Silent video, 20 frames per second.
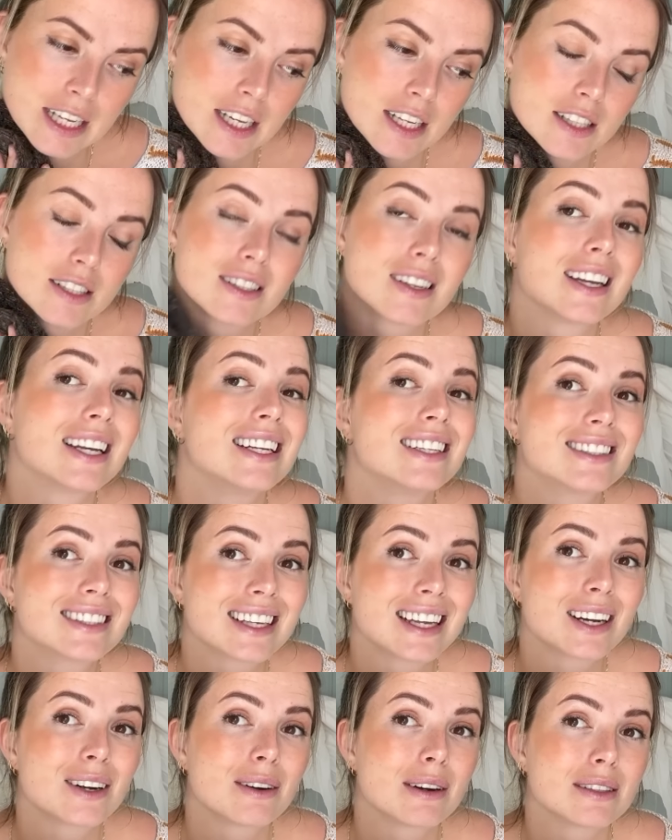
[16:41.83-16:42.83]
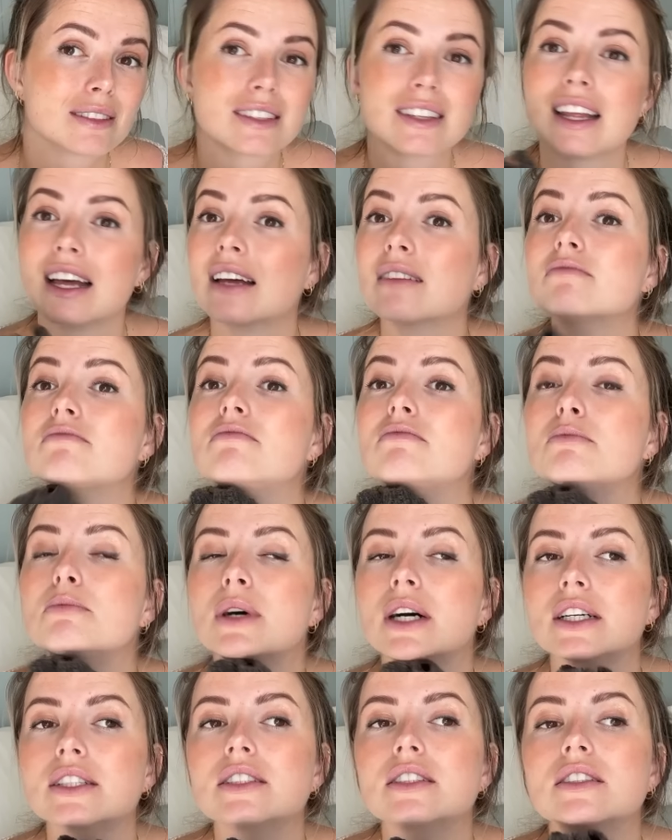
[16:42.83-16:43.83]
So I need to get around to that,
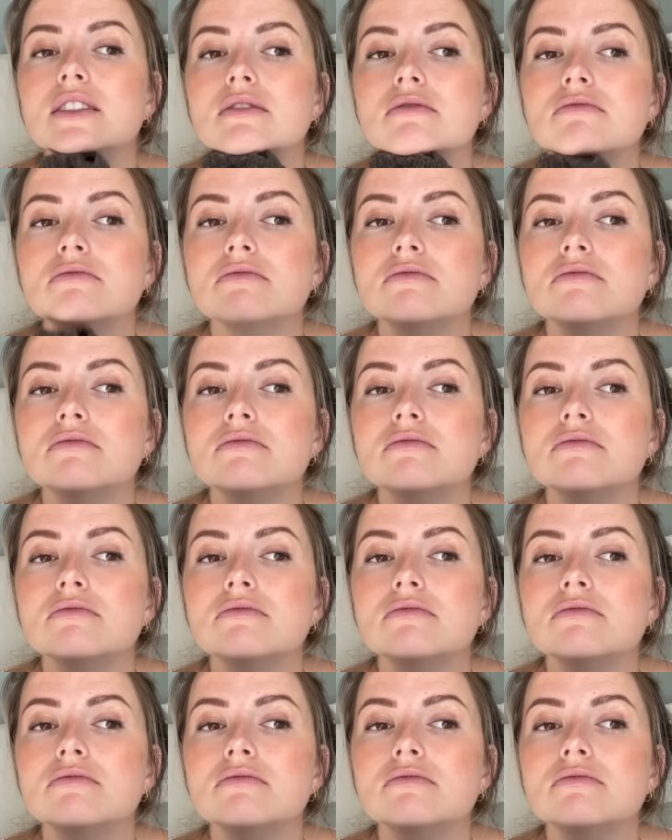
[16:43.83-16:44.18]
but